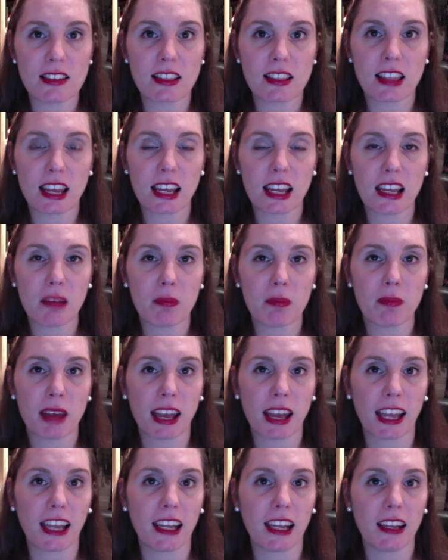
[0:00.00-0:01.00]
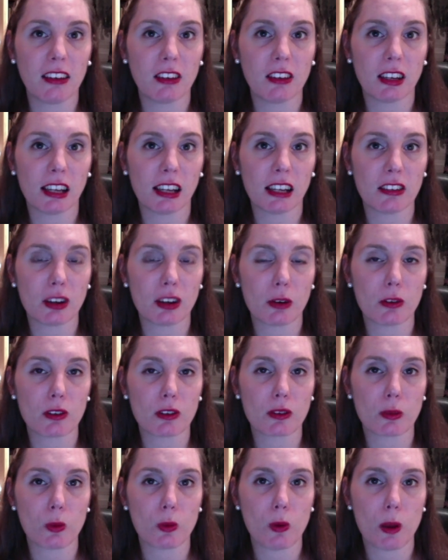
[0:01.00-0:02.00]
they made, and they told us
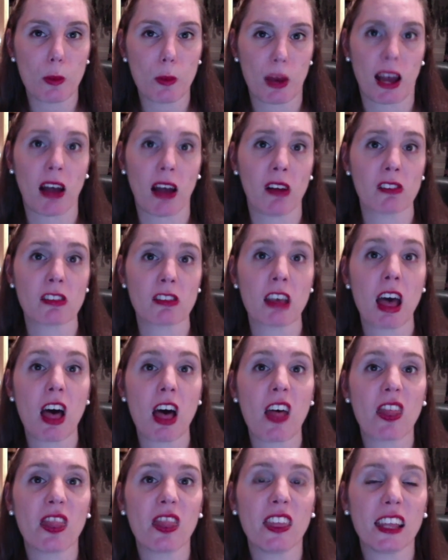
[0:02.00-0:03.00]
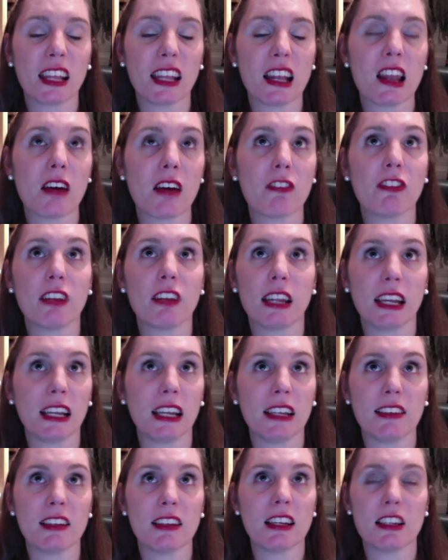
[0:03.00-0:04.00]
all about the lovely,
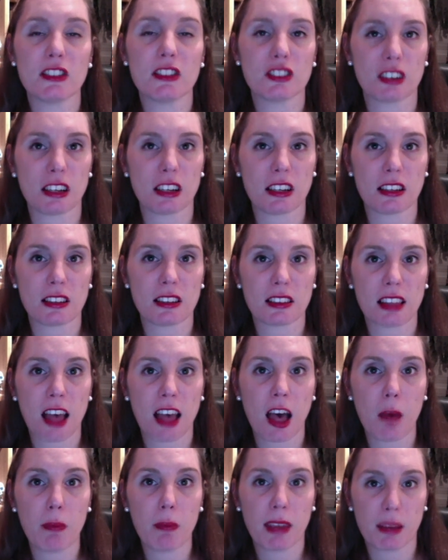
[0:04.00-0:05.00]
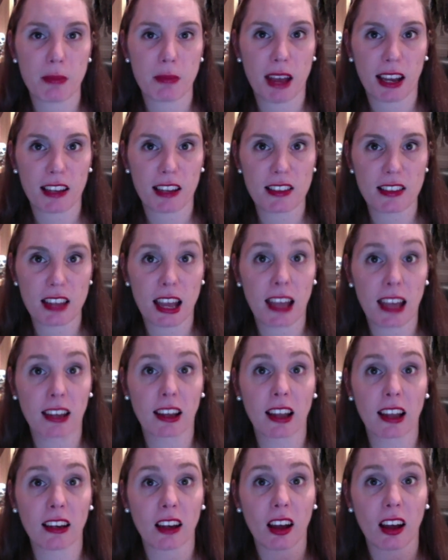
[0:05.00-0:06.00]
delicious Big Mac attack.
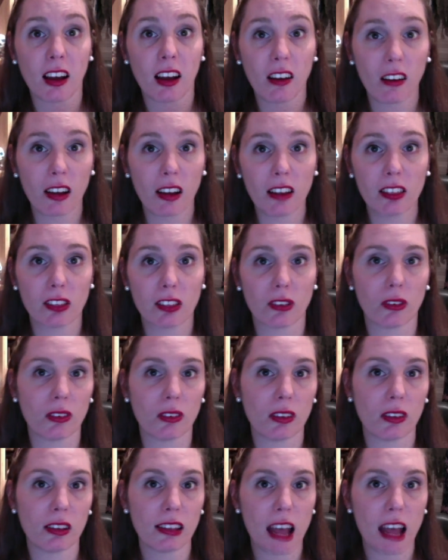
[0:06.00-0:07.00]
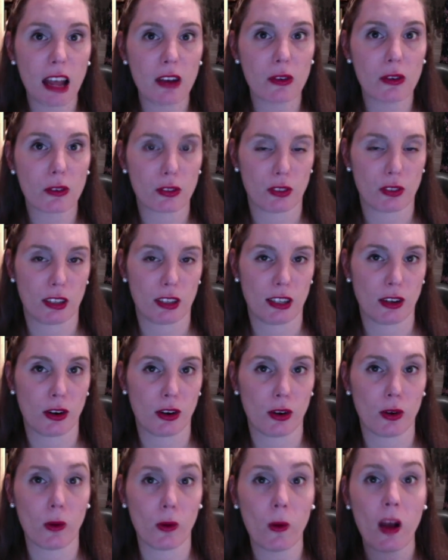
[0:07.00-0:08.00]
And I thought, that looks really
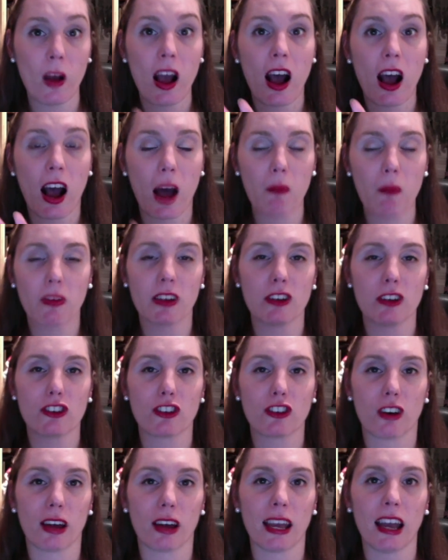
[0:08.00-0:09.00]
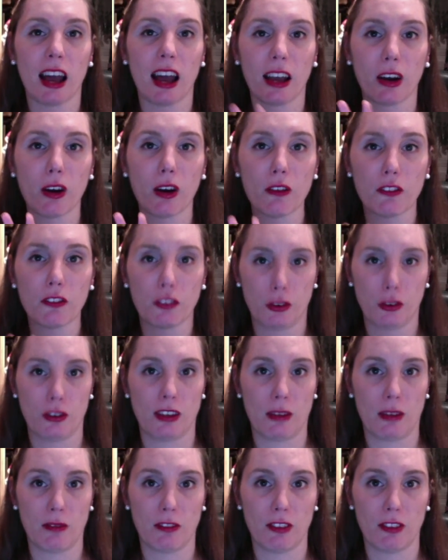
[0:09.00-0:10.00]
cool. I'm going to try it. I got food
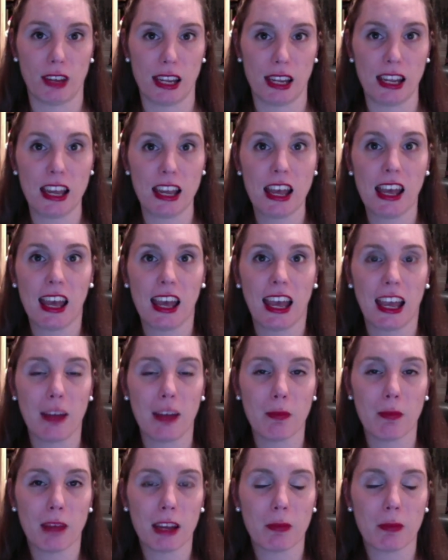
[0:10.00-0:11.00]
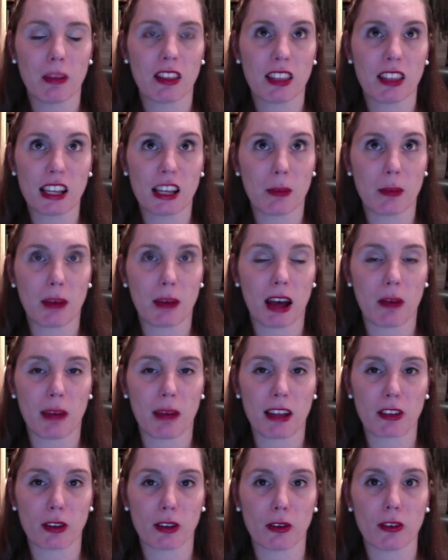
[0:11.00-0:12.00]
envy. It made me think about
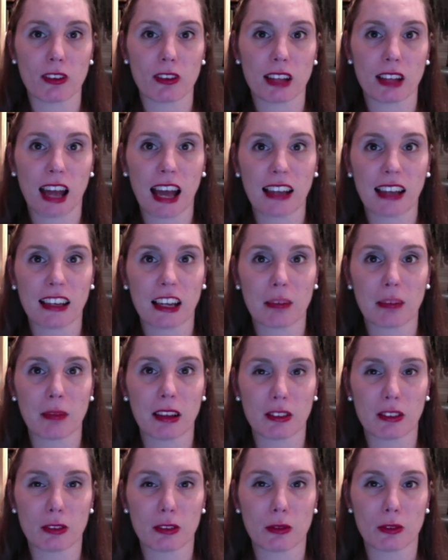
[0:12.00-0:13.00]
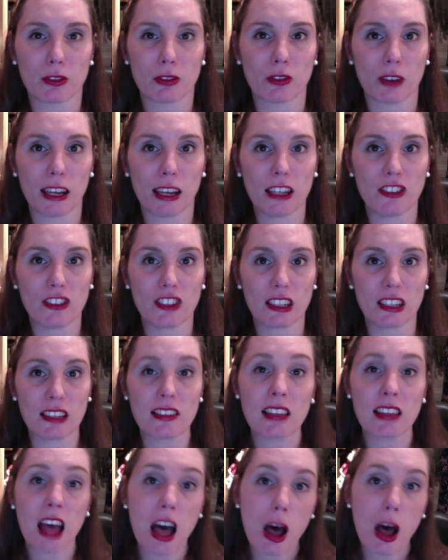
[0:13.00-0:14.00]
McDonald's. I hadn't had McDonald's for ages,
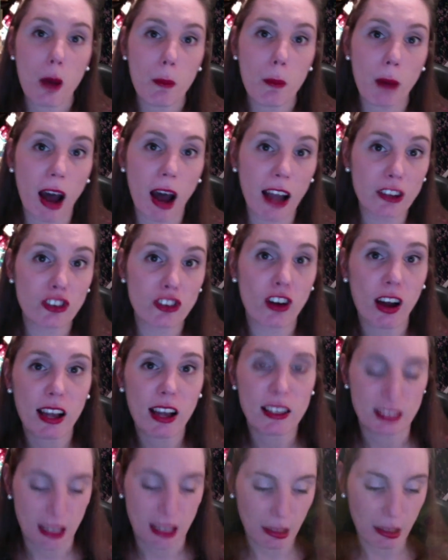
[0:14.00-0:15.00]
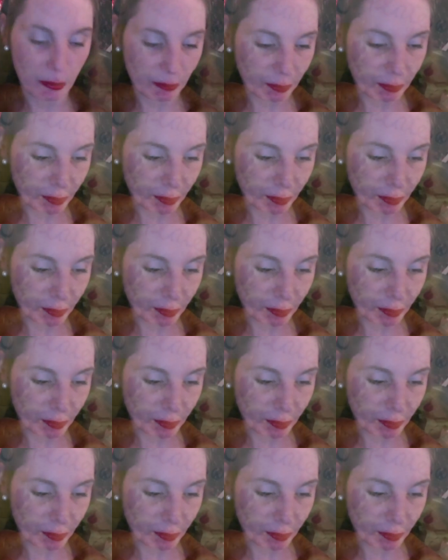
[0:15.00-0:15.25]
but I tried it,